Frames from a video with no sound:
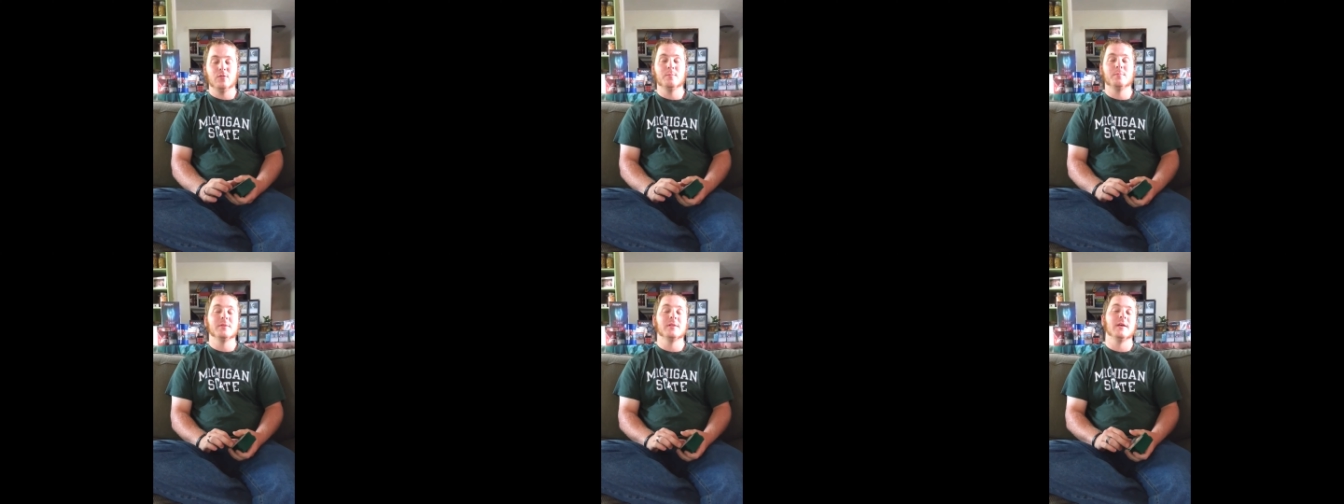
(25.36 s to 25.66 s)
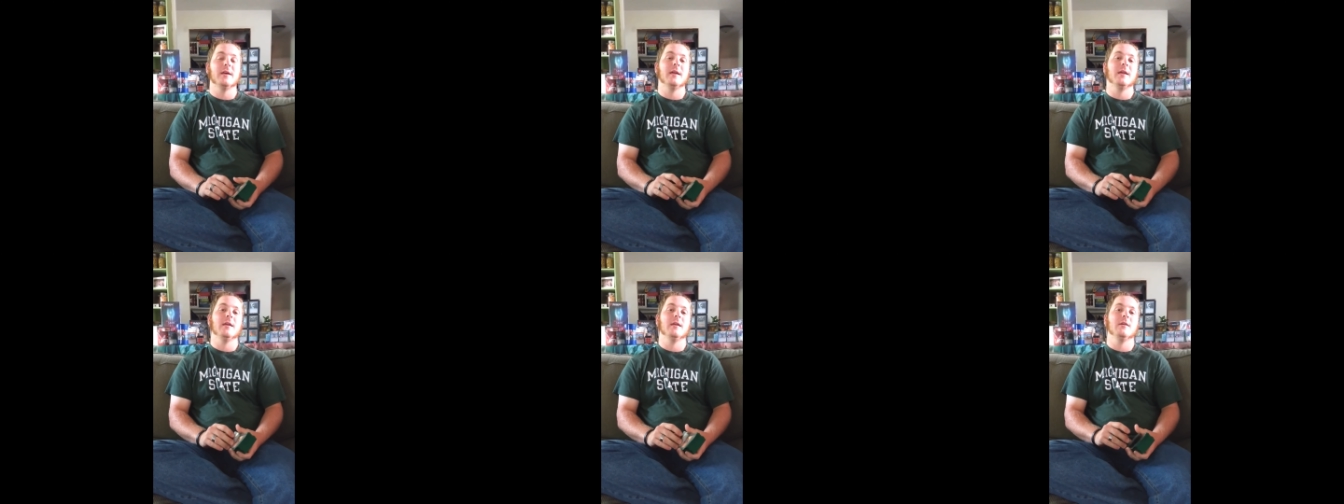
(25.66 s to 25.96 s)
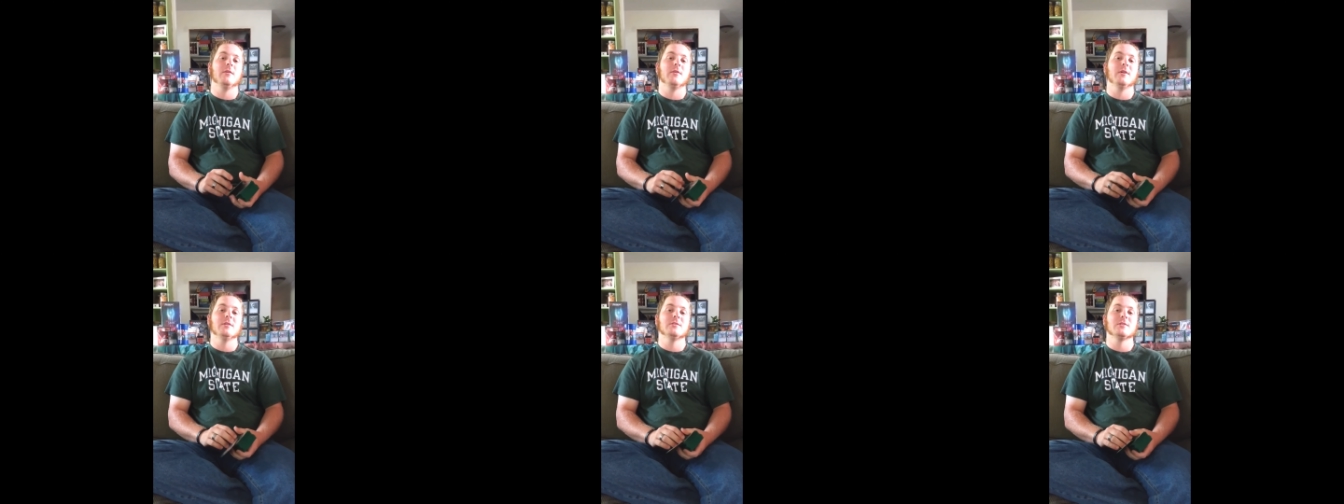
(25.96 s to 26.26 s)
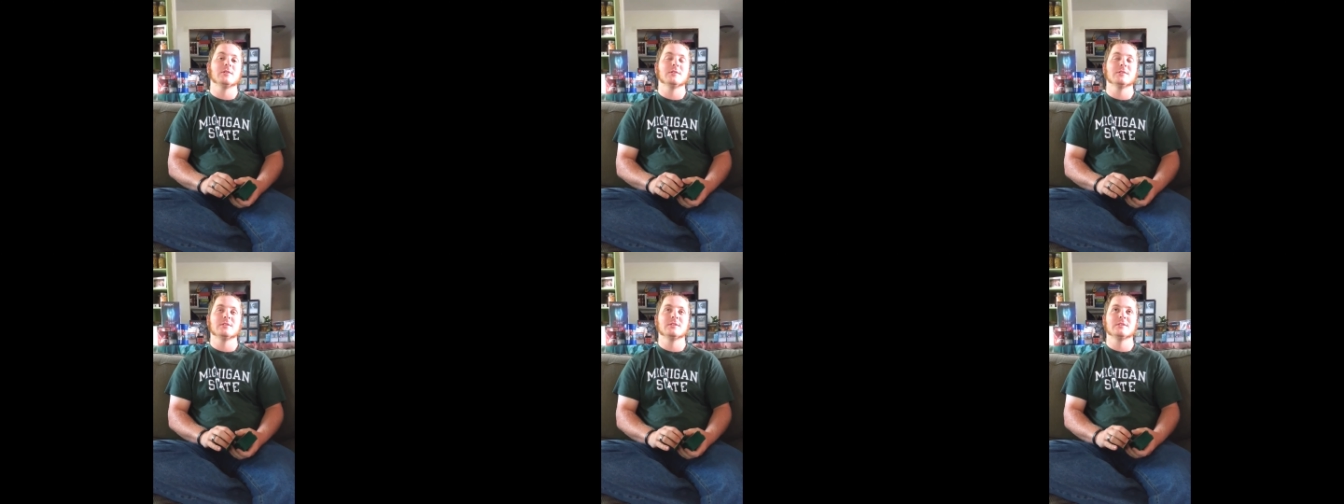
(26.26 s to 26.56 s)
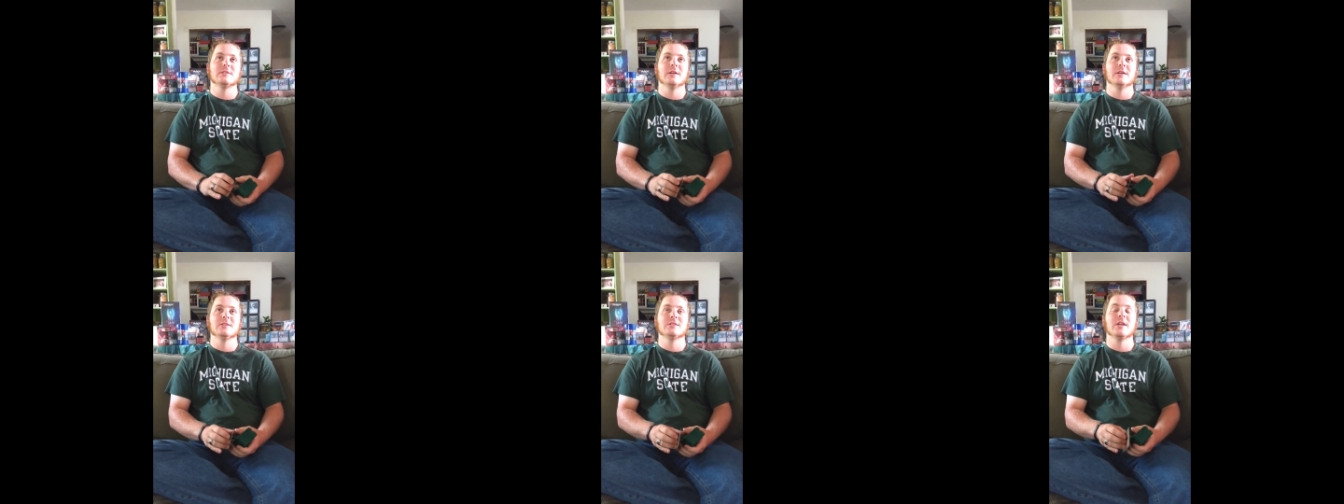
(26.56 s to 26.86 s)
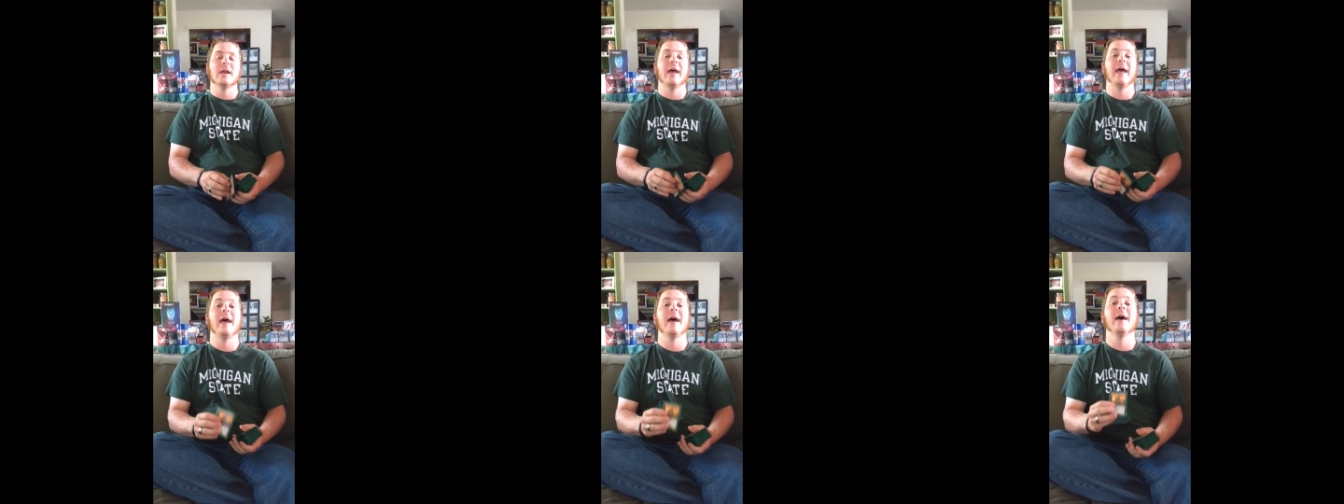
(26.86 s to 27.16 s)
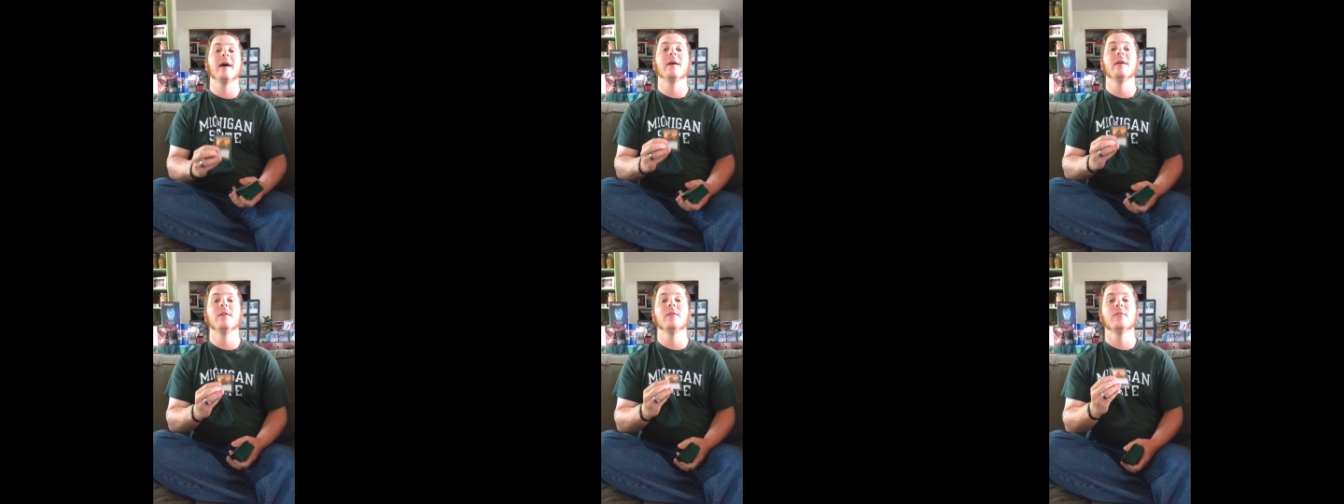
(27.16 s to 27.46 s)
to play creatures such
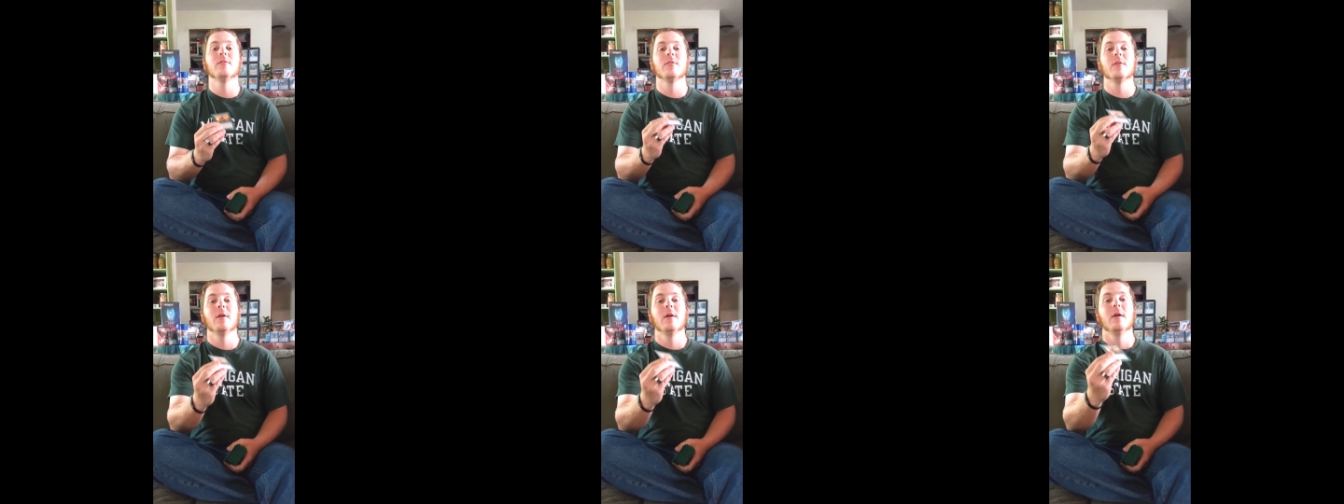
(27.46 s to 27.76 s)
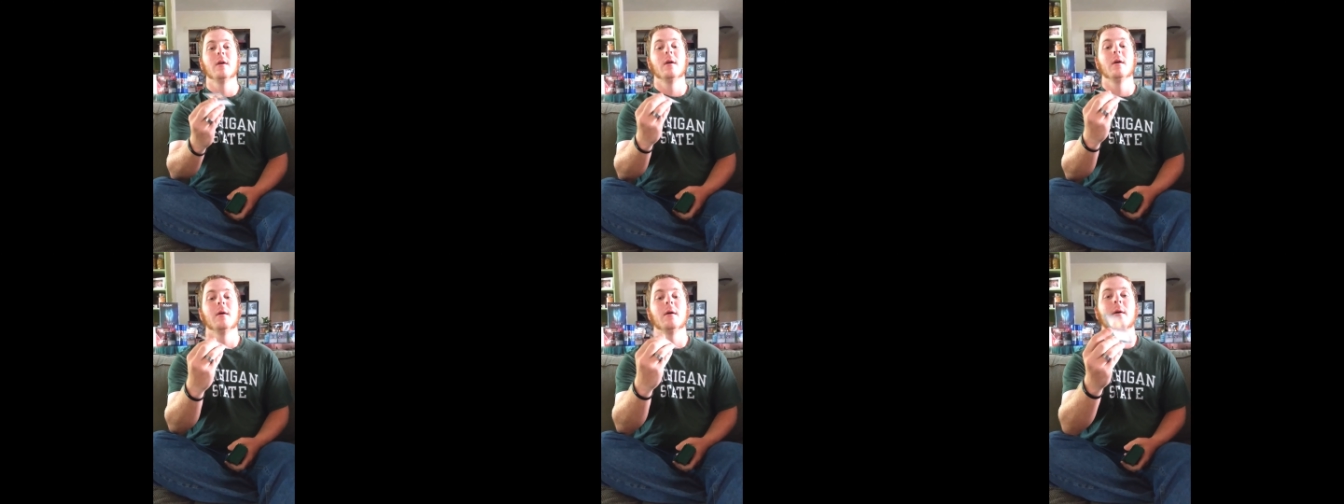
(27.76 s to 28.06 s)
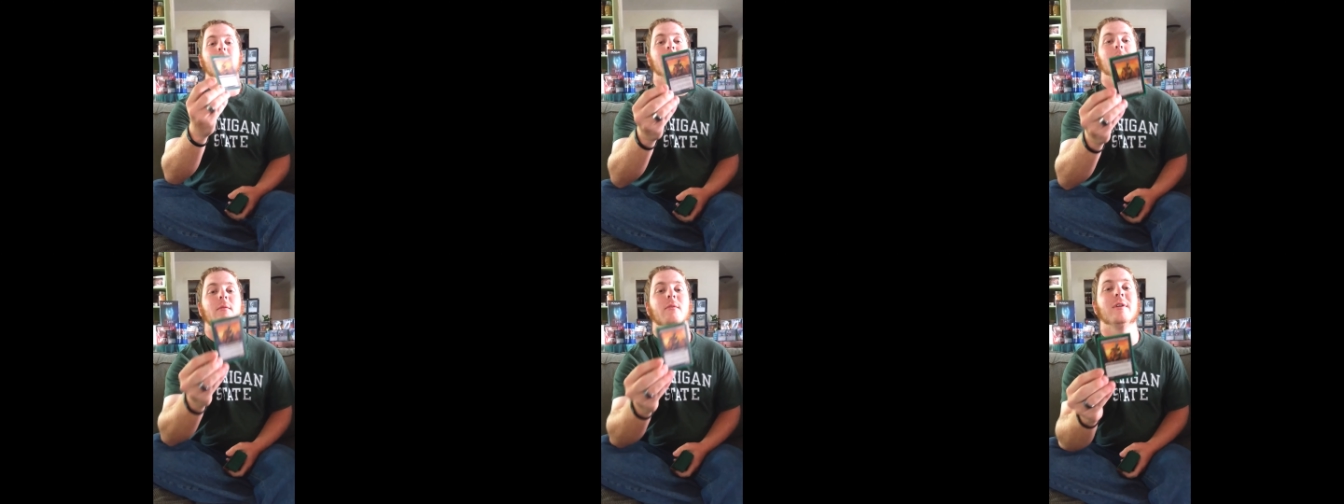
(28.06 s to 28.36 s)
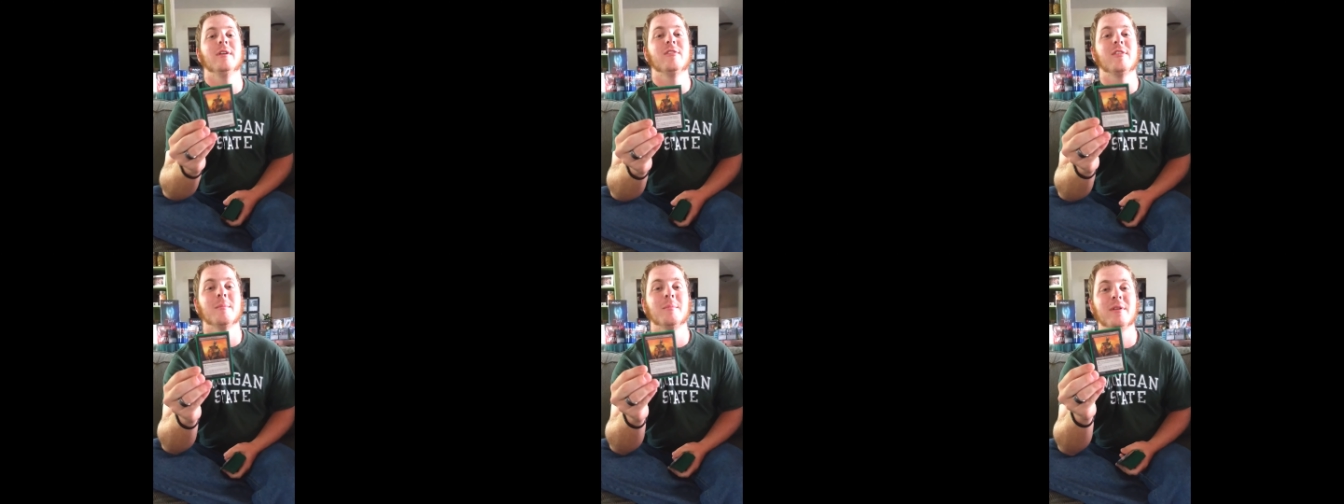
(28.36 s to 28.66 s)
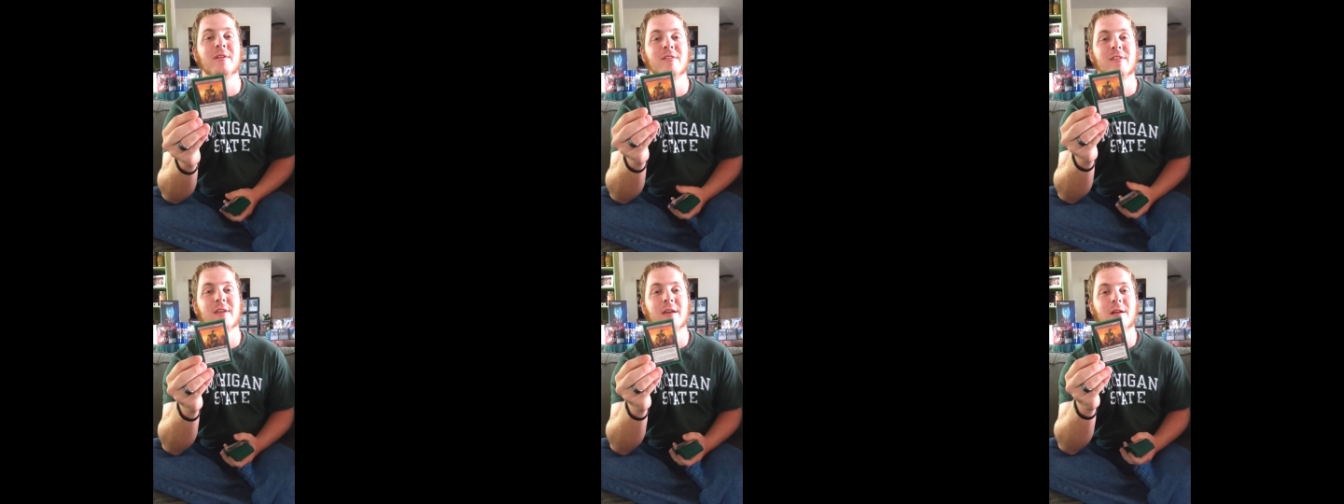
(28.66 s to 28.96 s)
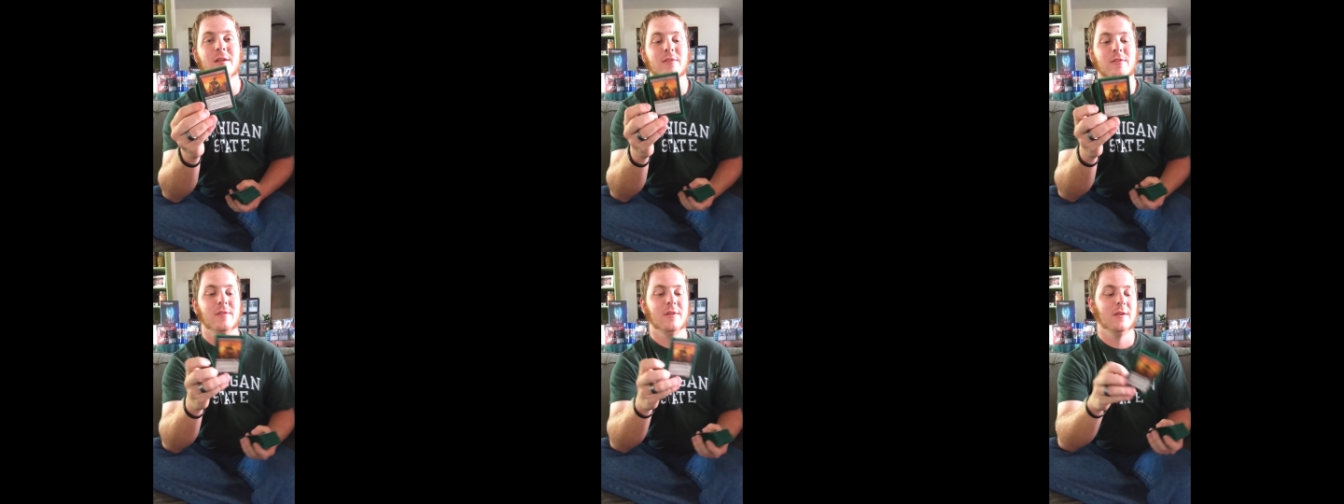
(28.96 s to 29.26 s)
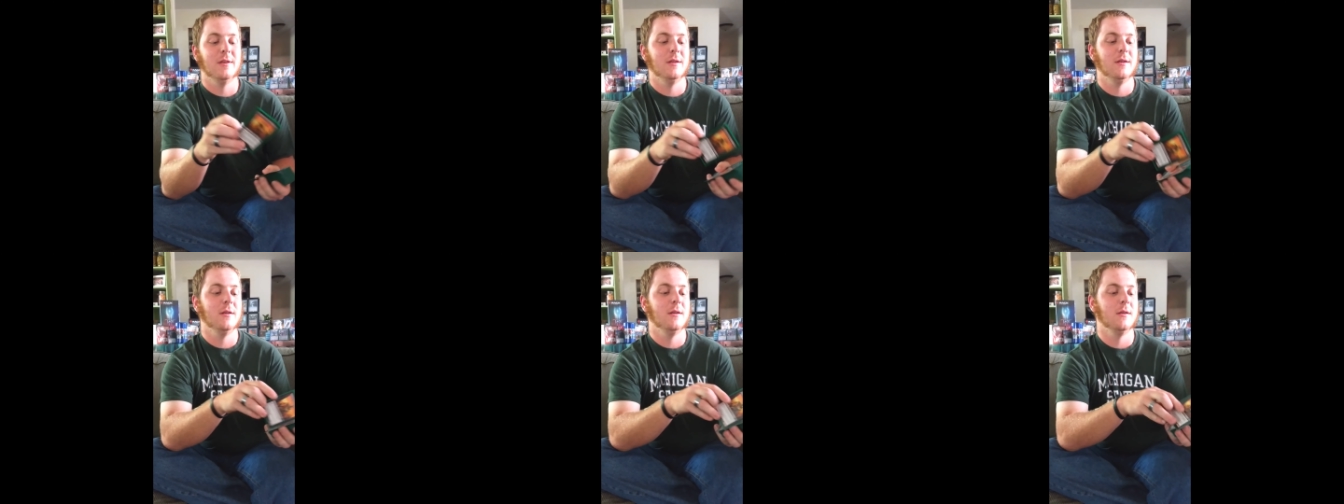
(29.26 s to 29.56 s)
as Reassembling
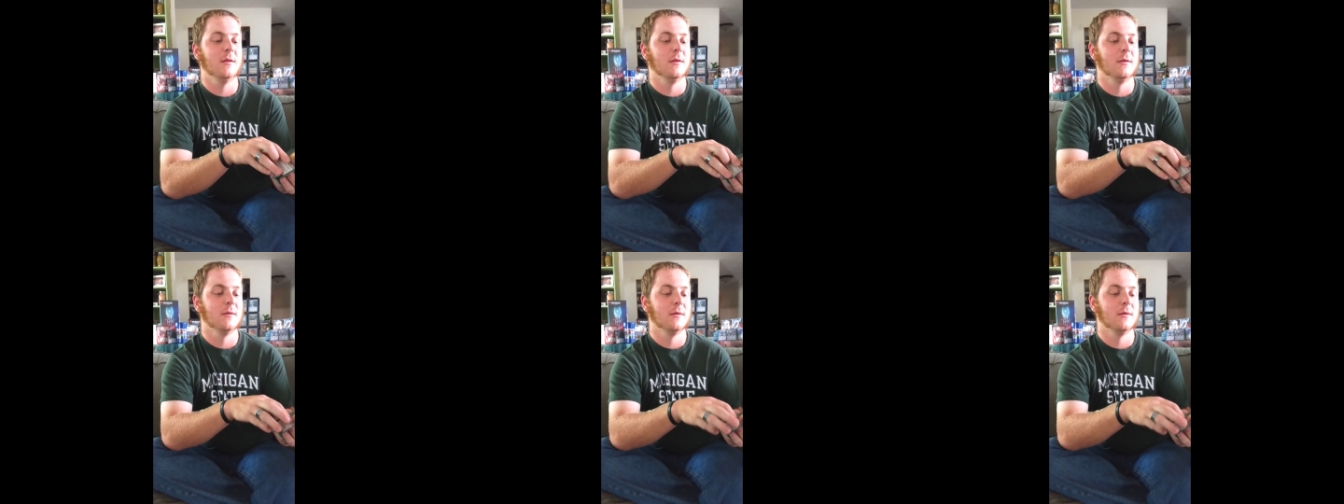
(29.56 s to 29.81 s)
Skeleton,